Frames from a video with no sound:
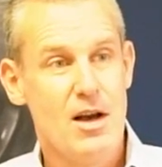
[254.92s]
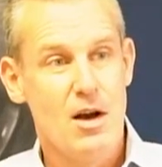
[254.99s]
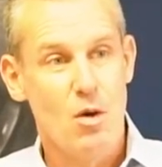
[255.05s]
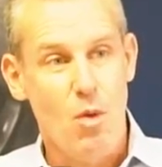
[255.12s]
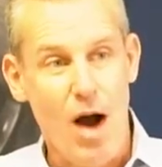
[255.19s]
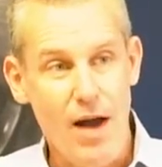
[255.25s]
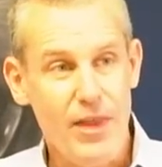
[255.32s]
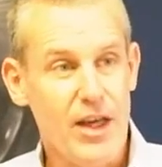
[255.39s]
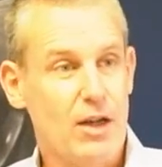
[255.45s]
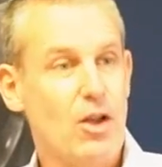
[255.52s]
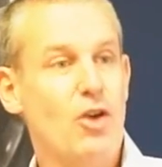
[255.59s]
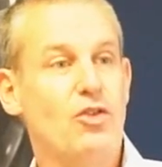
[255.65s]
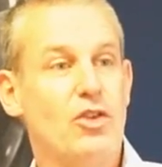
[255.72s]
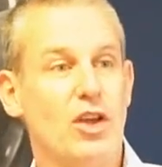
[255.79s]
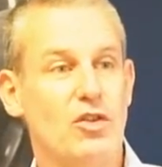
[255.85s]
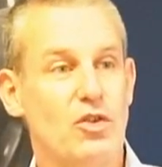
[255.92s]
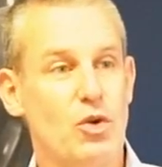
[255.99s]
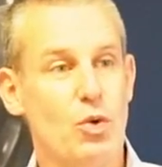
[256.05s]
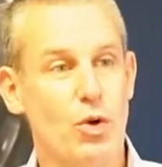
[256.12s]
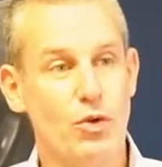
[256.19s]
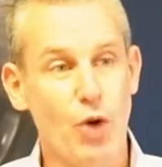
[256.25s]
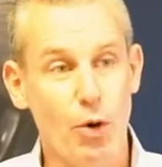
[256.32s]
Why are they closing the
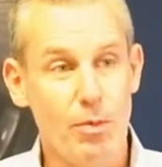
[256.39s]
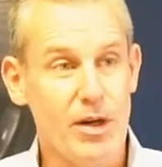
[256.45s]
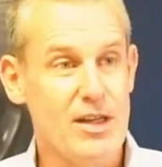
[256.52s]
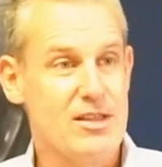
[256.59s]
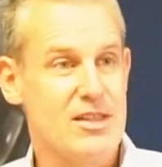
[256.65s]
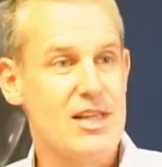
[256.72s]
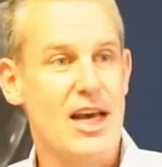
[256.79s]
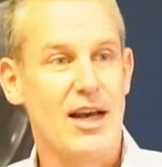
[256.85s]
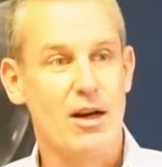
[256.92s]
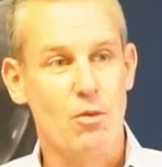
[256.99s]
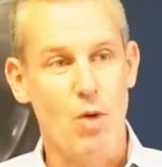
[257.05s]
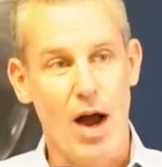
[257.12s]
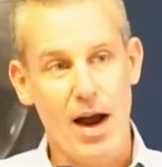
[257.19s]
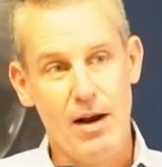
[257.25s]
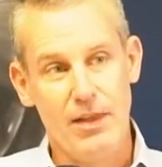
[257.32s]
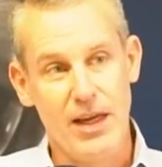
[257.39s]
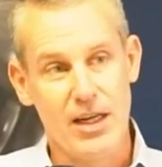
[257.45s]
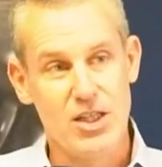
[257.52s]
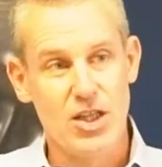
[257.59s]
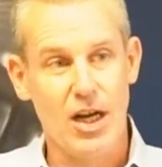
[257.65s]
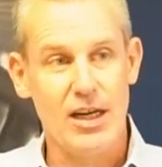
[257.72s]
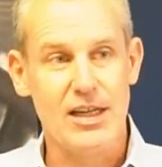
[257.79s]
school? Nobody's sick. Why are they
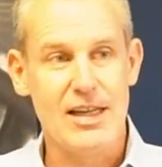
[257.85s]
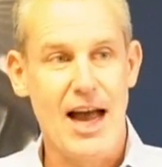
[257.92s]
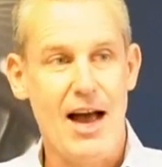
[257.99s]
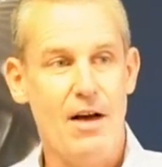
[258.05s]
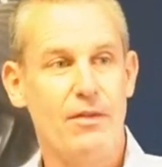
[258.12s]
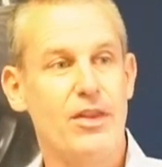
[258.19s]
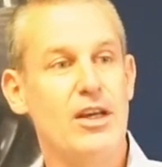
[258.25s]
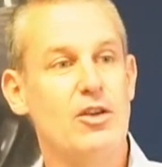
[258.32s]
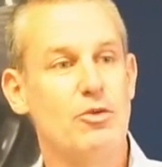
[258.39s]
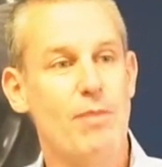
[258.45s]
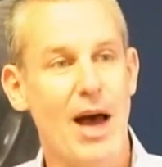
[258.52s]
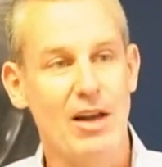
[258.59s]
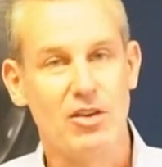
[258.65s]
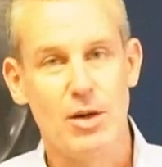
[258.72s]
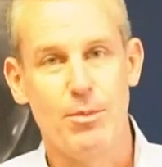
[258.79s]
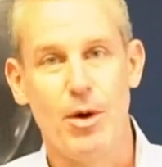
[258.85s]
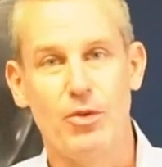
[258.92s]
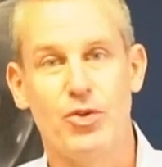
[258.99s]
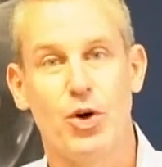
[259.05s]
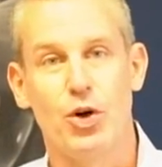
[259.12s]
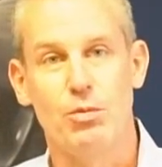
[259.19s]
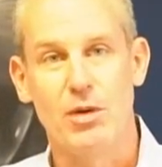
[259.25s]
shutting down these basketball
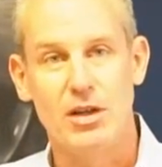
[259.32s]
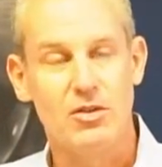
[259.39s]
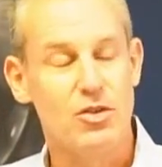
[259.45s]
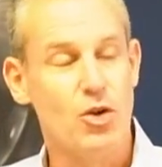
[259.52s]
tournaments?